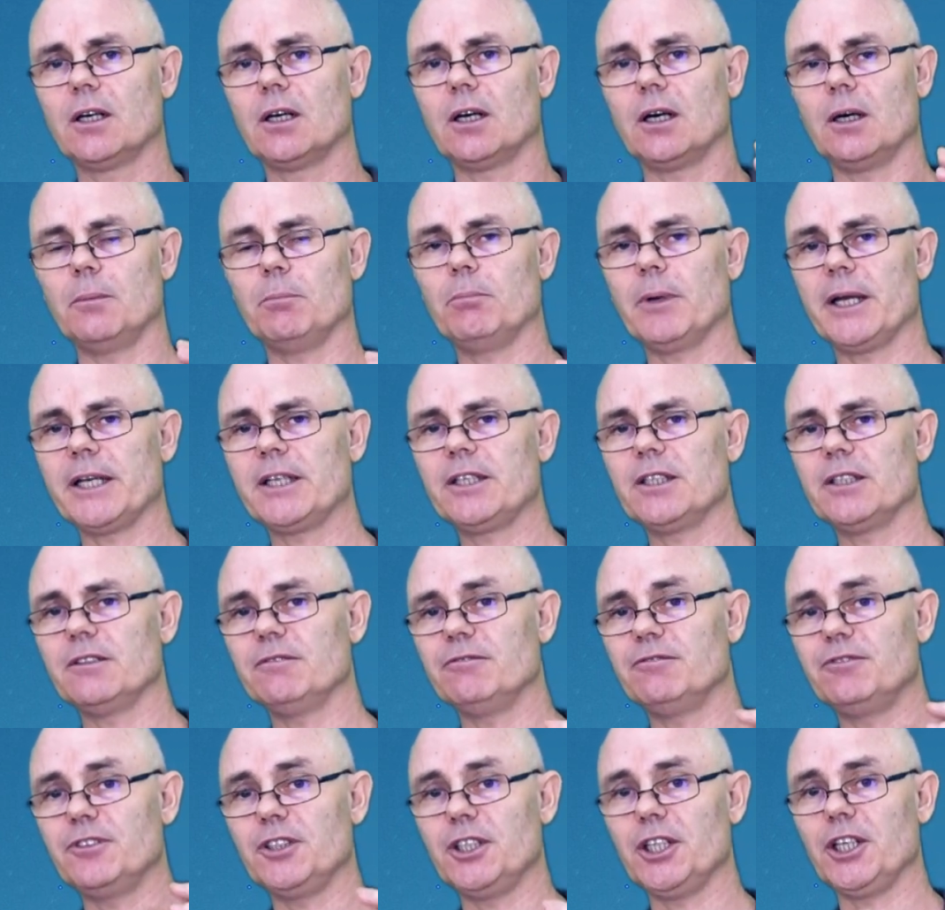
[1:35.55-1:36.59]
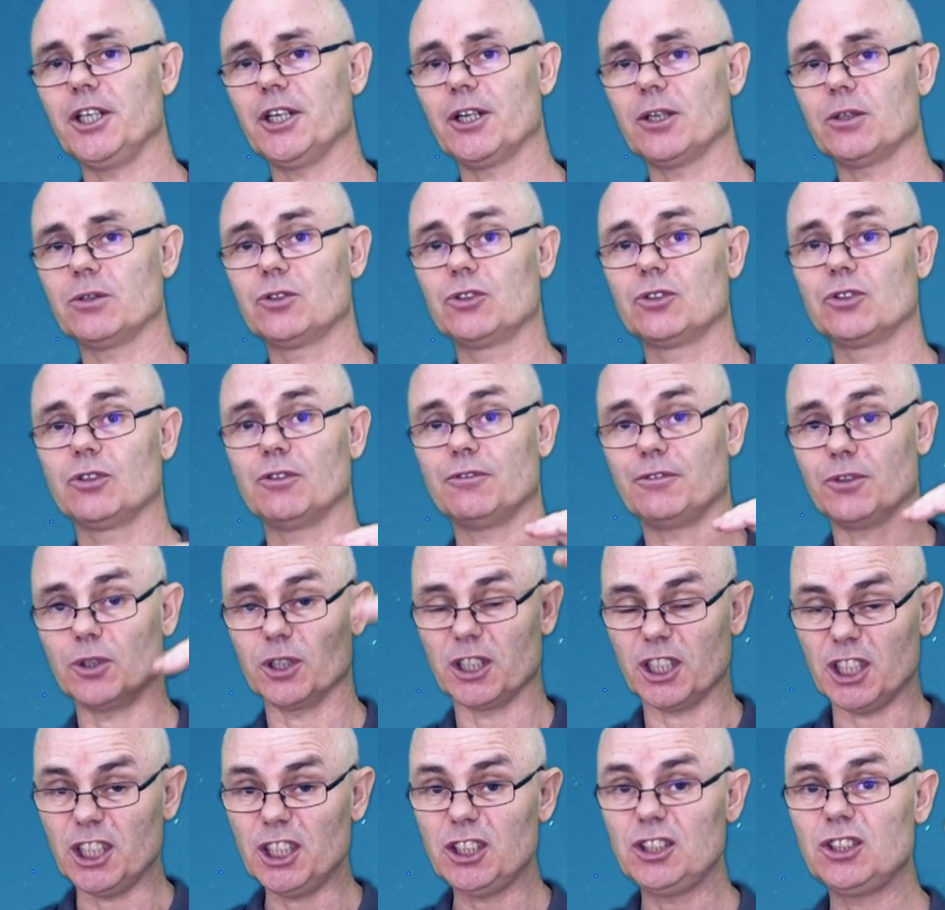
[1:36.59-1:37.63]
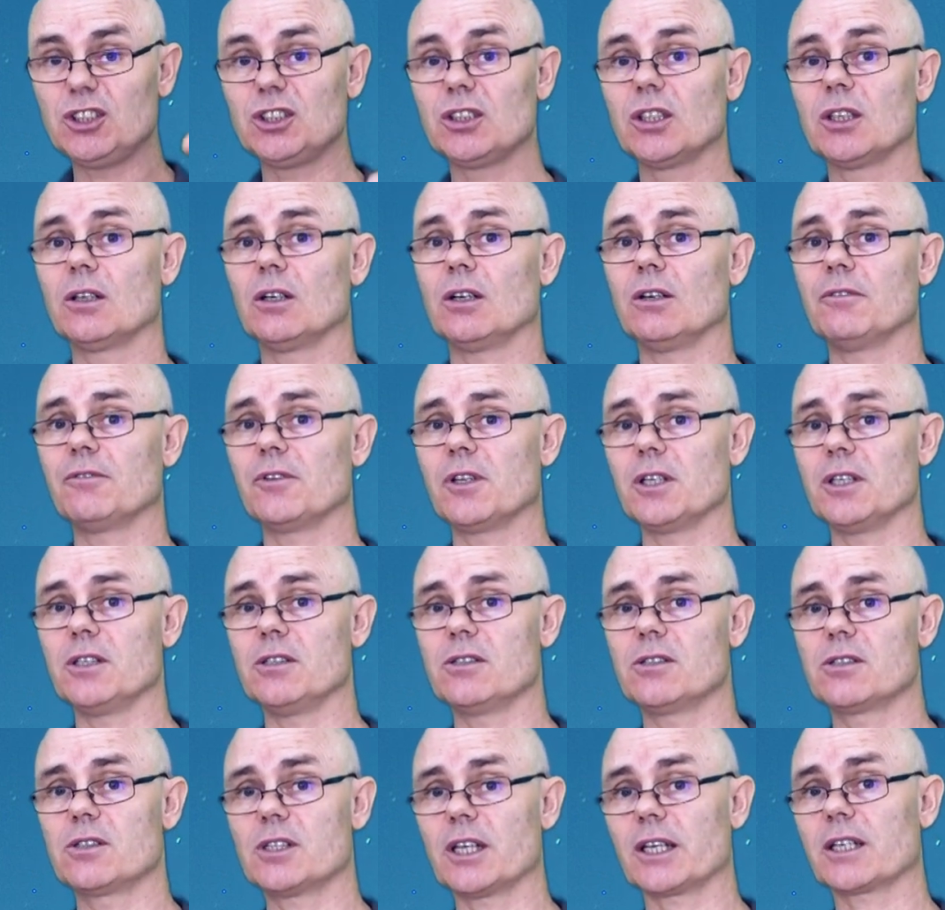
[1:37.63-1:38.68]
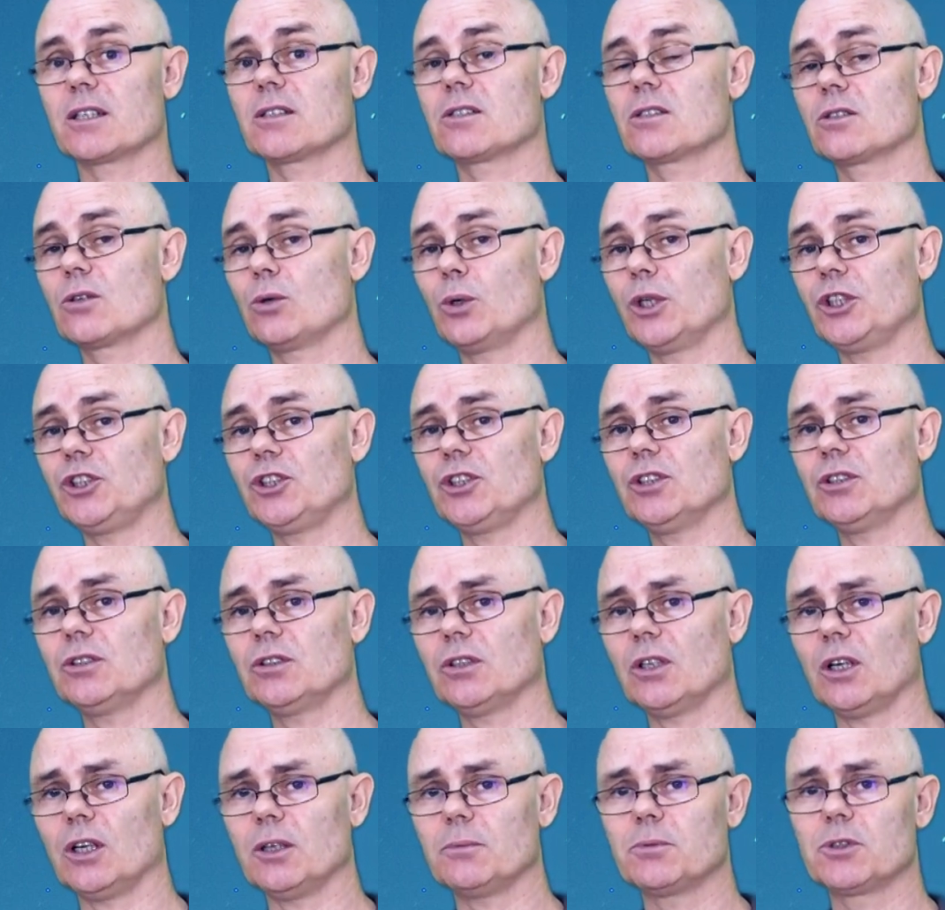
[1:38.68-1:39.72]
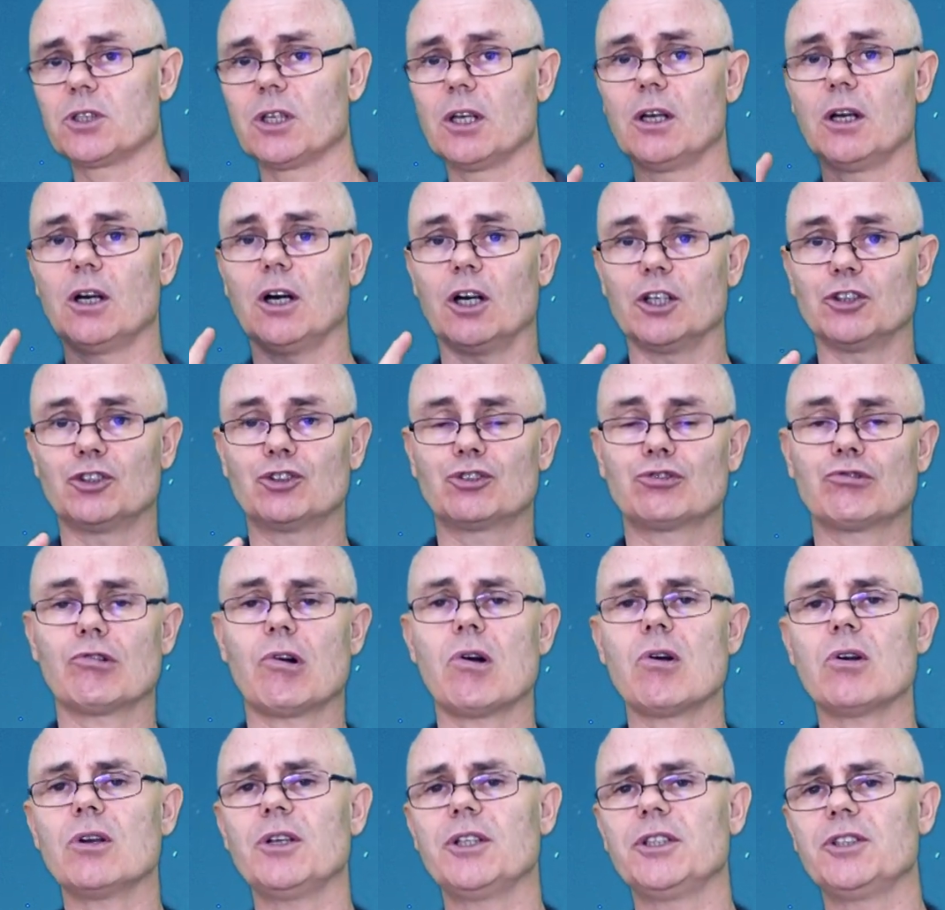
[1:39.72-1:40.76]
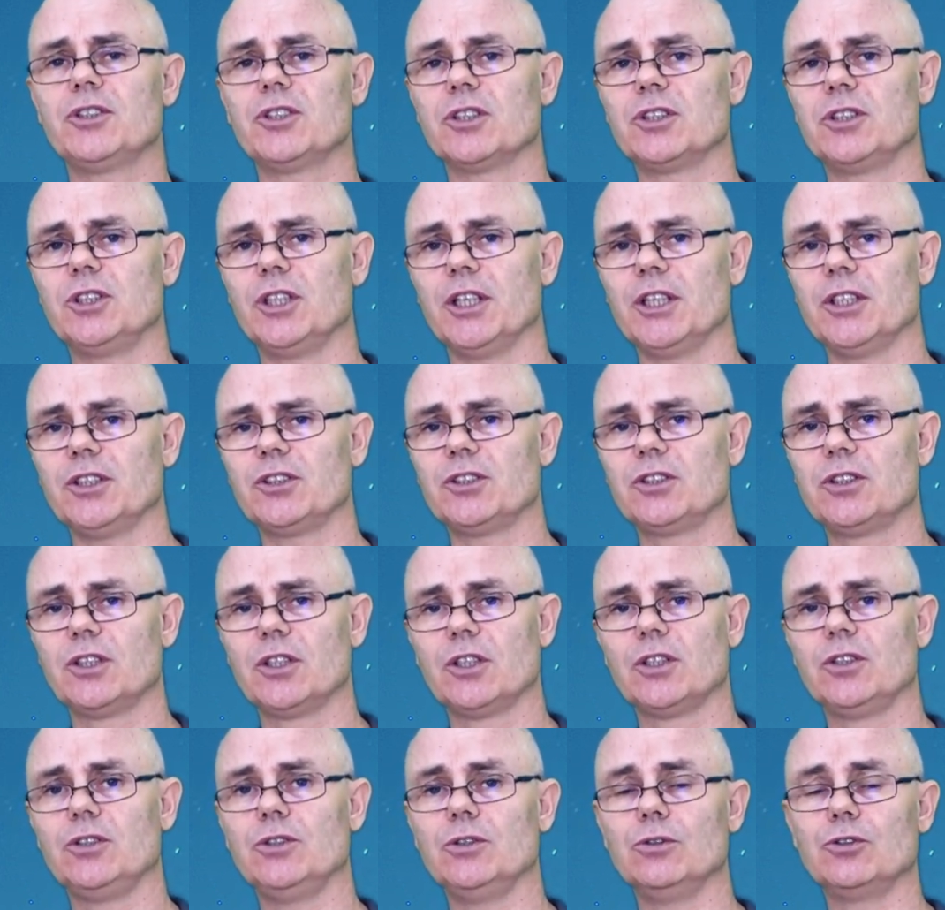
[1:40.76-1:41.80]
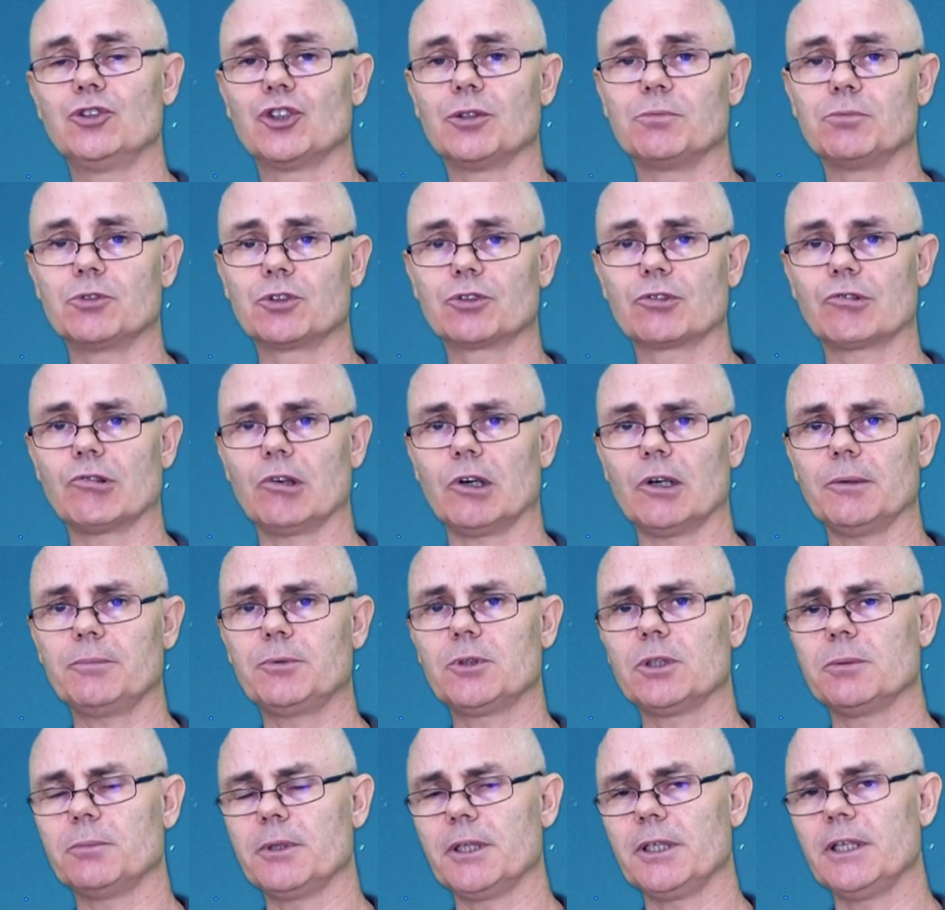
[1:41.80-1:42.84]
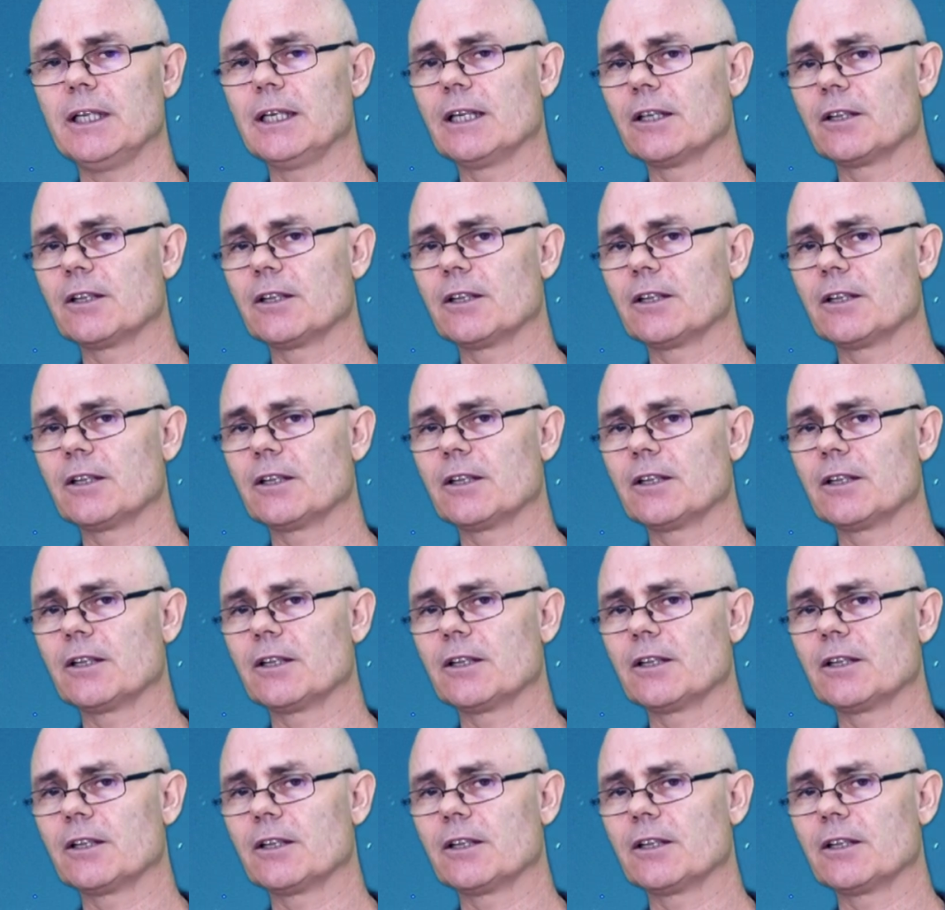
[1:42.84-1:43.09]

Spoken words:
I'm making videos for each of these 6 question types. I strongly suggest you subscribe to me.